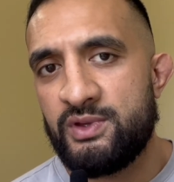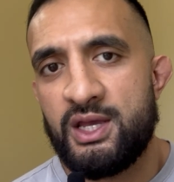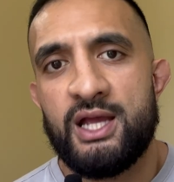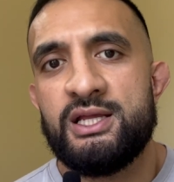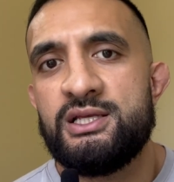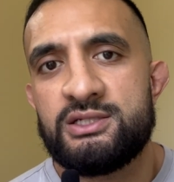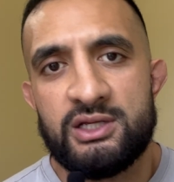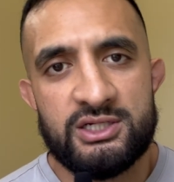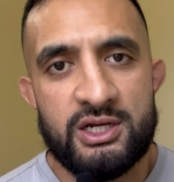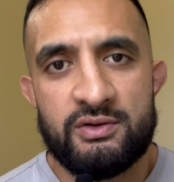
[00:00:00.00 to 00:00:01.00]
And each
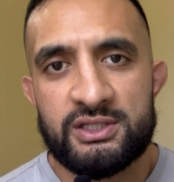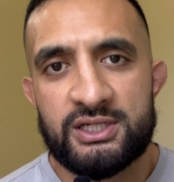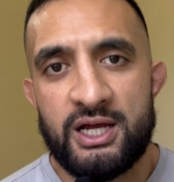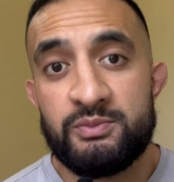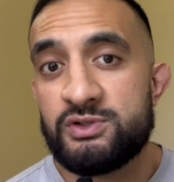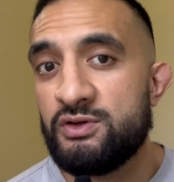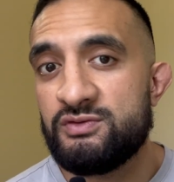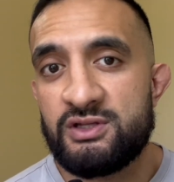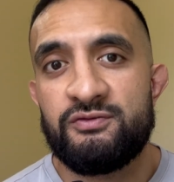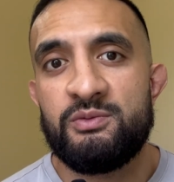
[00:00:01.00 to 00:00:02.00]
engineering type serves
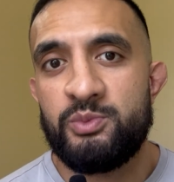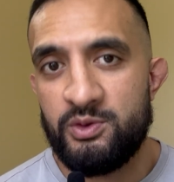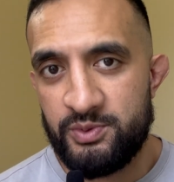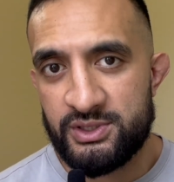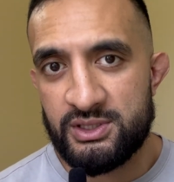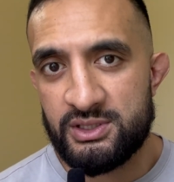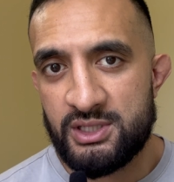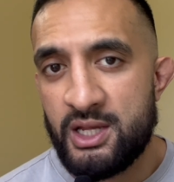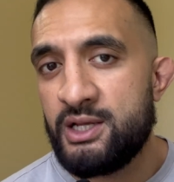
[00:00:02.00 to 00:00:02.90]
different purposes.